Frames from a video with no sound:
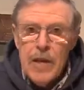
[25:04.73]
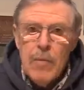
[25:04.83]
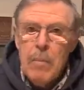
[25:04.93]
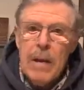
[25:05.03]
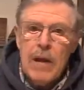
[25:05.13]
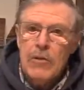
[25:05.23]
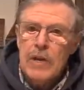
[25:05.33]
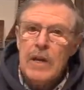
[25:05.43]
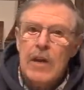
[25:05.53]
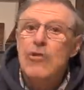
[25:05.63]
But
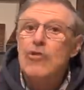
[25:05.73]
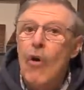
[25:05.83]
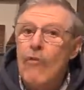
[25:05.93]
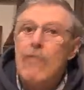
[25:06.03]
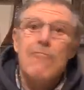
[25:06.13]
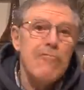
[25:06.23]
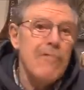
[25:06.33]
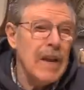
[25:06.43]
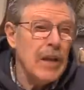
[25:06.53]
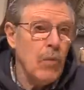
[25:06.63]
pouting goes off
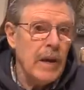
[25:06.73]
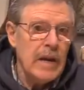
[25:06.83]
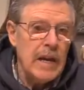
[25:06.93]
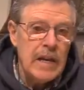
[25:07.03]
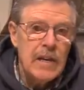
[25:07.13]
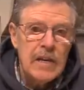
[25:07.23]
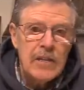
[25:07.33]
really quickly.